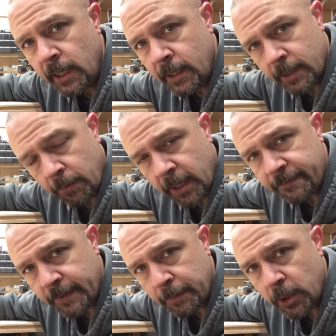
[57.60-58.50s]
Then we're going
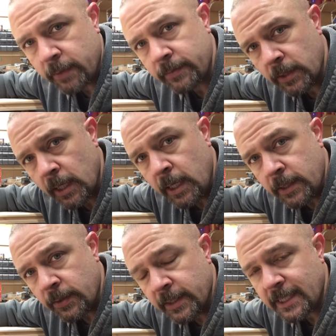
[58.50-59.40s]
to flip it over,
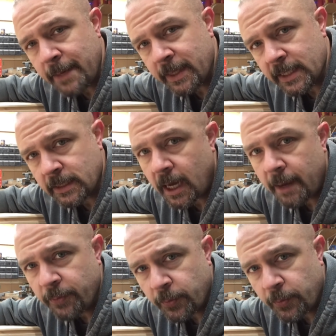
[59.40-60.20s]
do the same on the top.